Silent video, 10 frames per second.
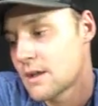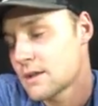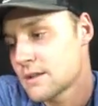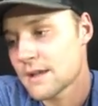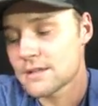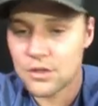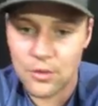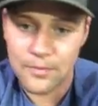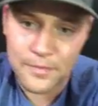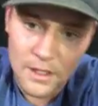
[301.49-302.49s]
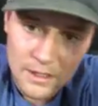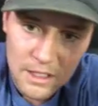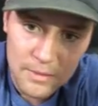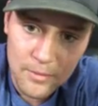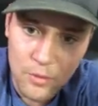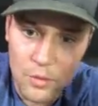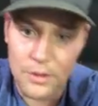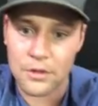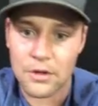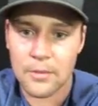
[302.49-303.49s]
Yeah, so a lot of people
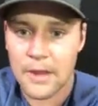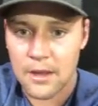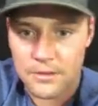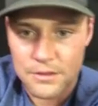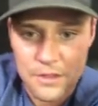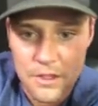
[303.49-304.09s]
wonder about,